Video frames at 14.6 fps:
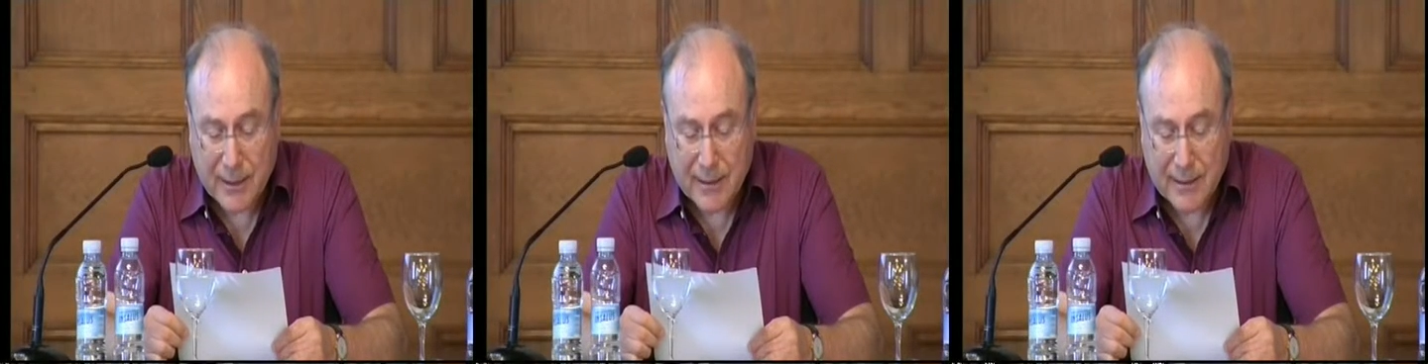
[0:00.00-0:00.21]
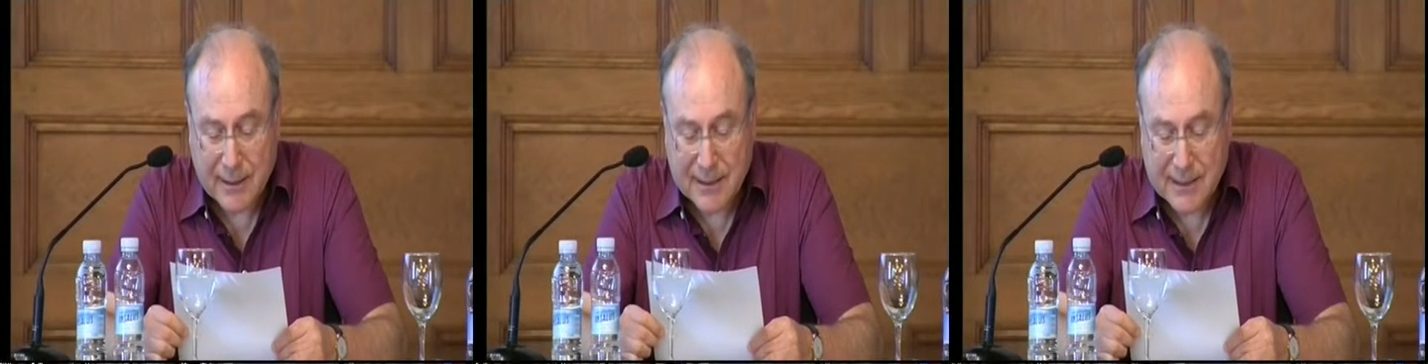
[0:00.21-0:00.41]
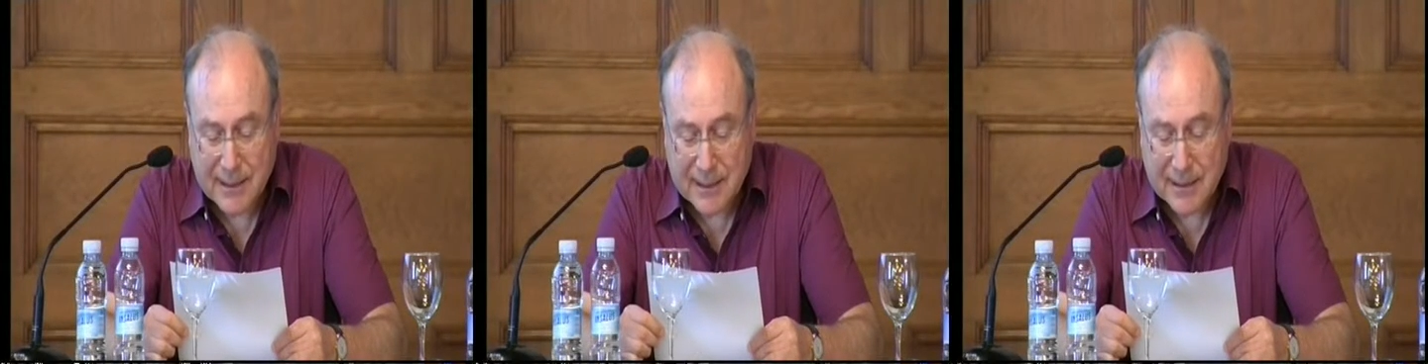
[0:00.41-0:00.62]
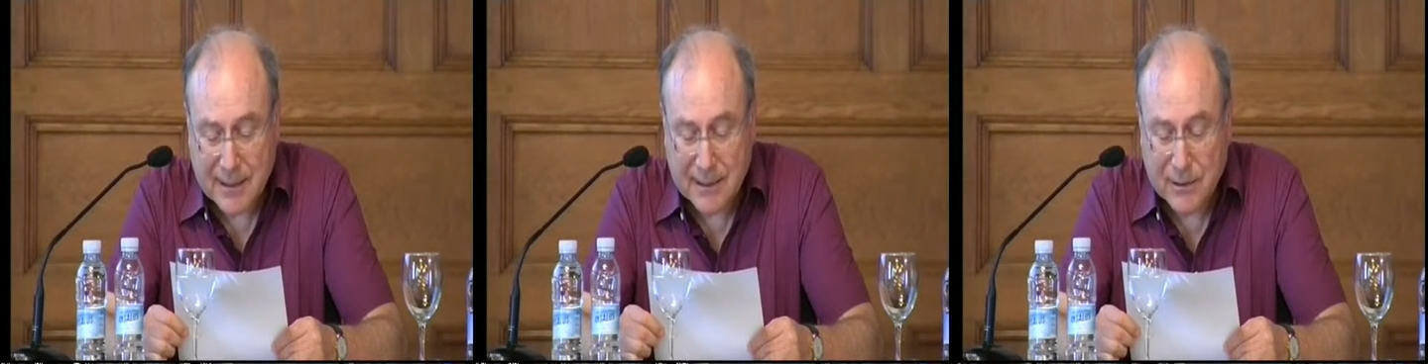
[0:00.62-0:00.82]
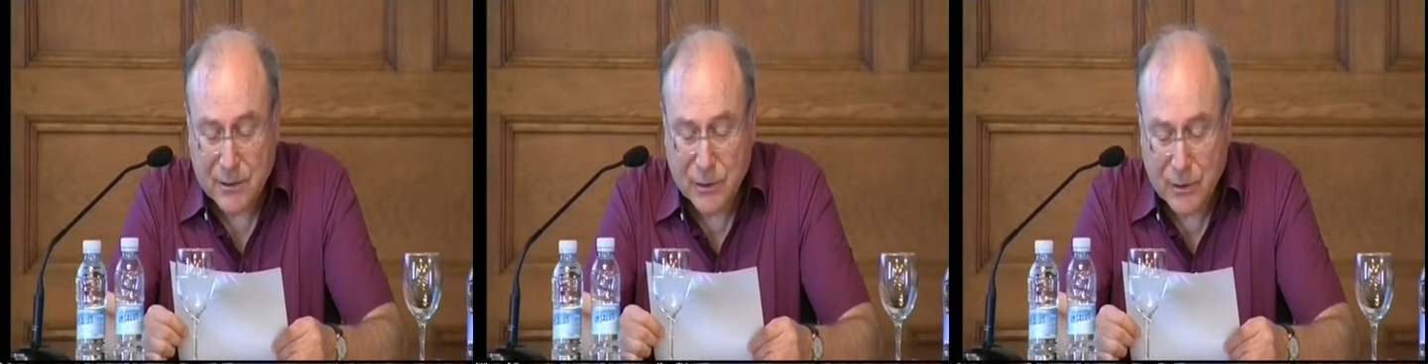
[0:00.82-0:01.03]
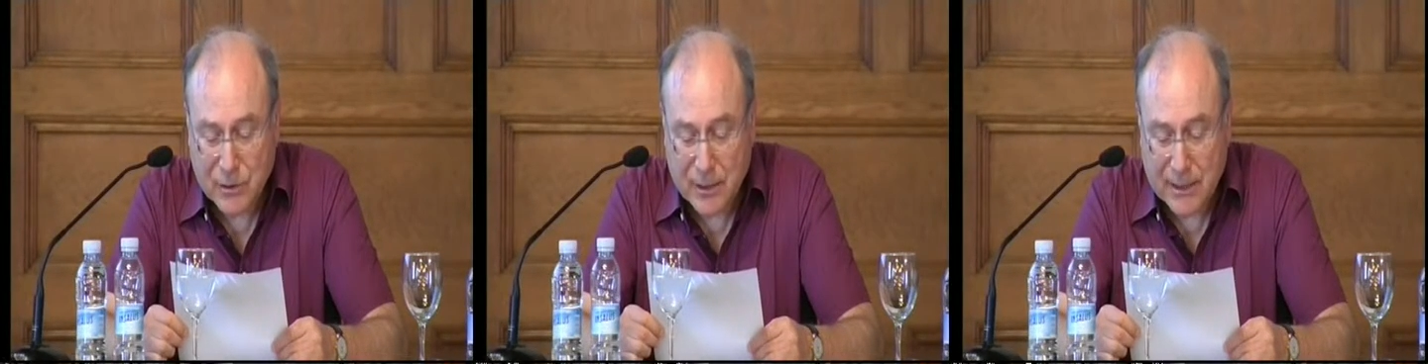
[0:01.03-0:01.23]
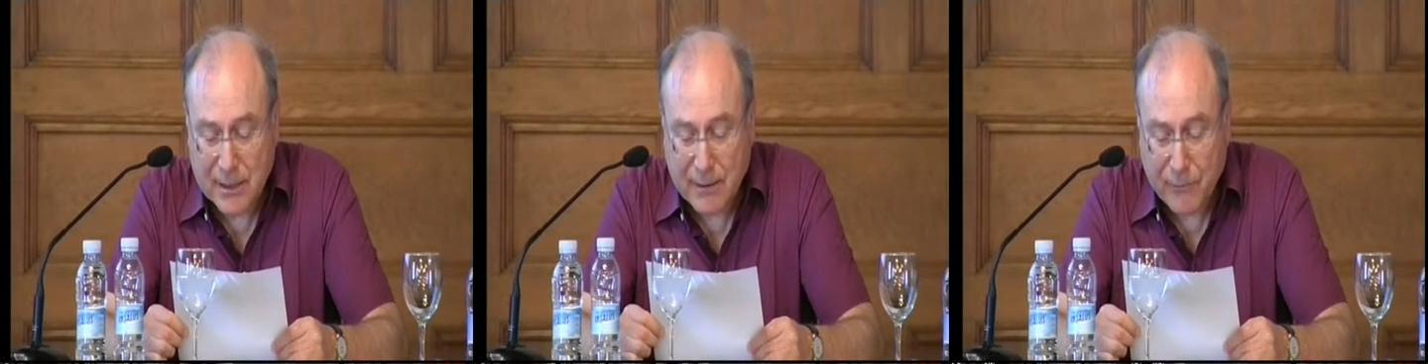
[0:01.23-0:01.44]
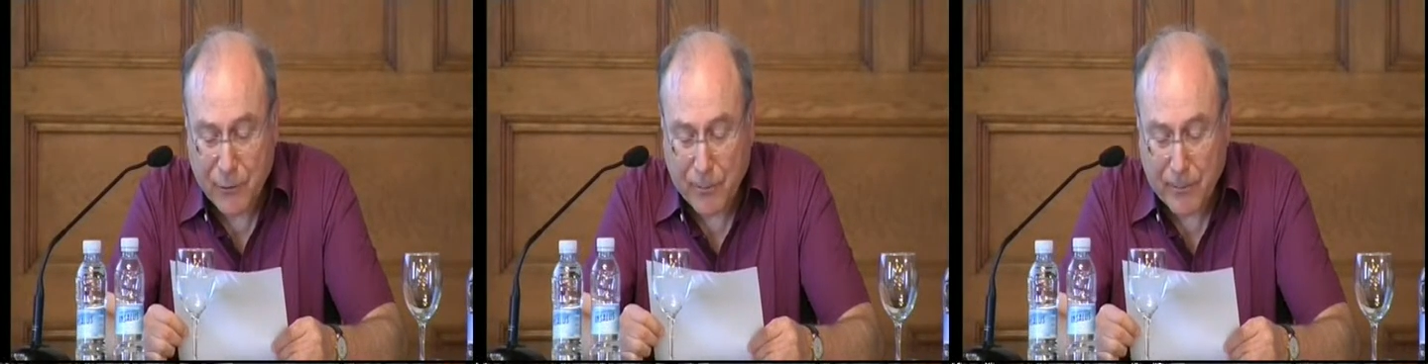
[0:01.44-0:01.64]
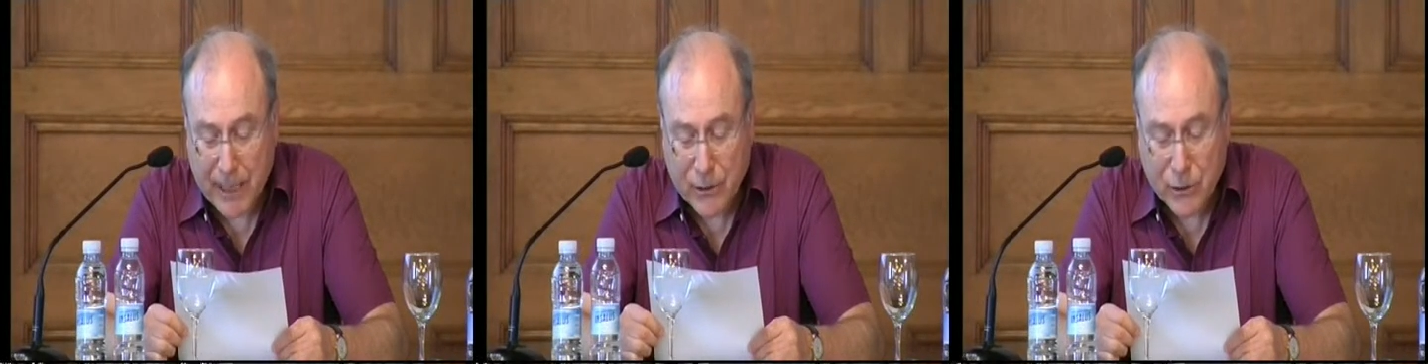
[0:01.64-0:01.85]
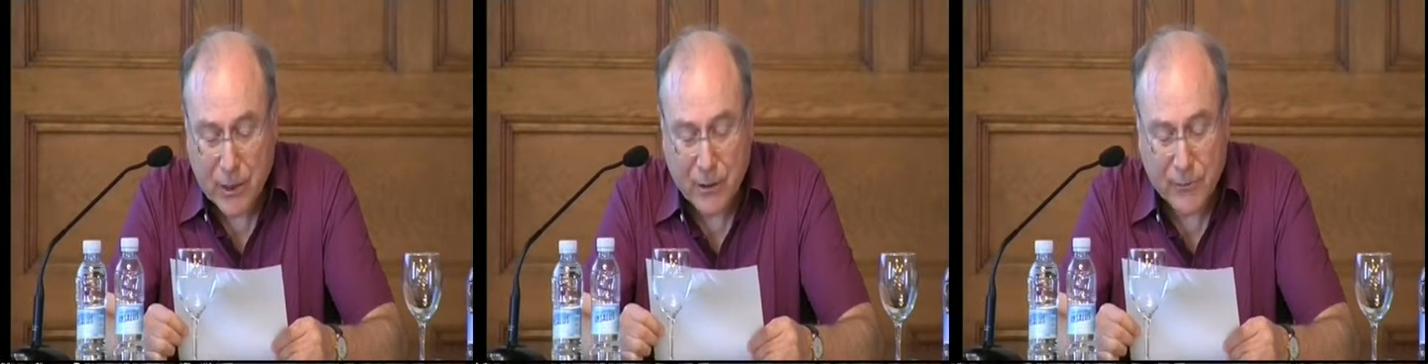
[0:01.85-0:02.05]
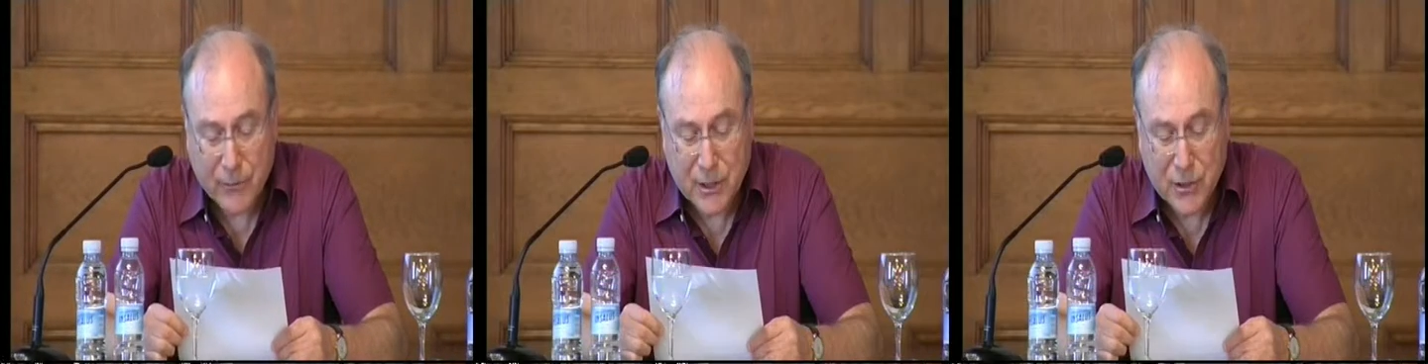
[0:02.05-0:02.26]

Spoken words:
that existed during the formation of